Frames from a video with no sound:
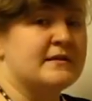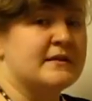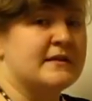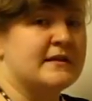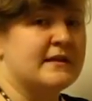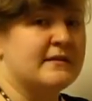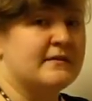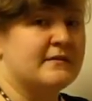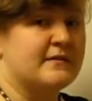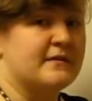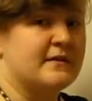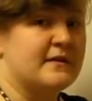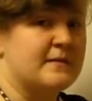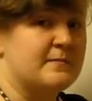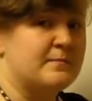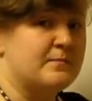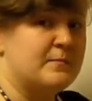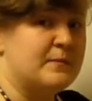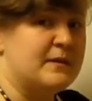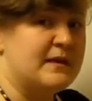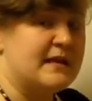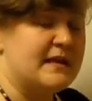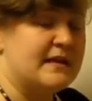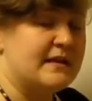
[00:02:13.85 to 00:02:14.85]
to get the
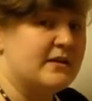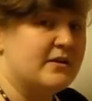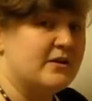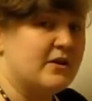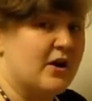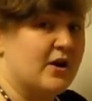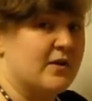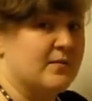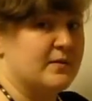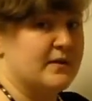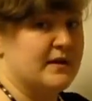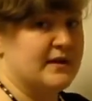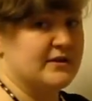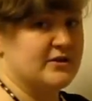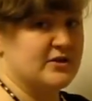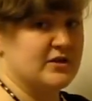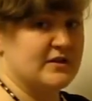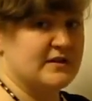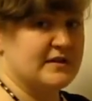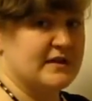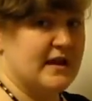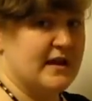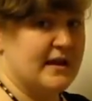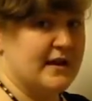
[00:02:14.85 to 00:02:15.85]
peak
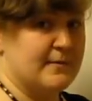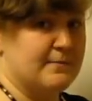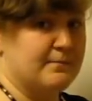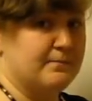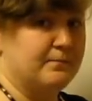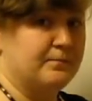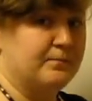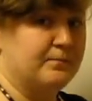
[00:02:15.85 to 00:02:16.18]
carbonation time.